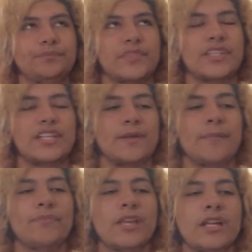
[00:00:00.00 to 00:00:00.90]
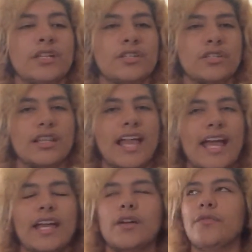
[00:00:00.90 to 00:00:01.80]
Excuse me.
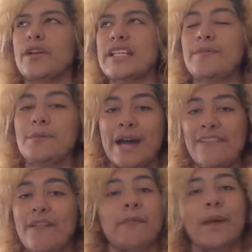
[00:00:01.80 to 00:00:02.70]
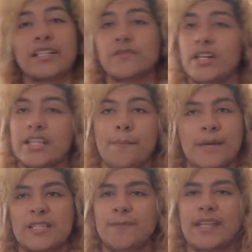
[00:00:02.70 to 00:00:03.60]
Like, for example, my favorite match of all time
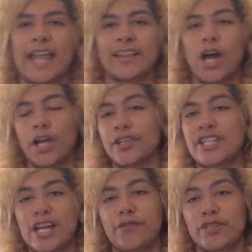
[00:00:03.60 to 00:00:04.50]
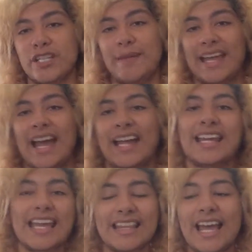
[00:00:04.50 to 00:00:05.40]
must be like the Undertaker versus
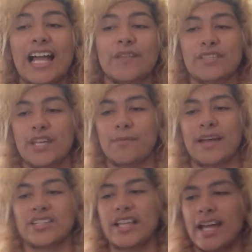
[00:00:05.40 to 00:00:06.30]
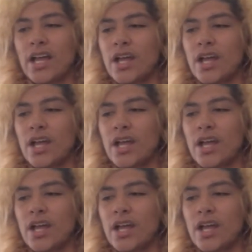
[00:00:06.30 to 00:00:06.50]
Mankind in the Hell of a Cell match.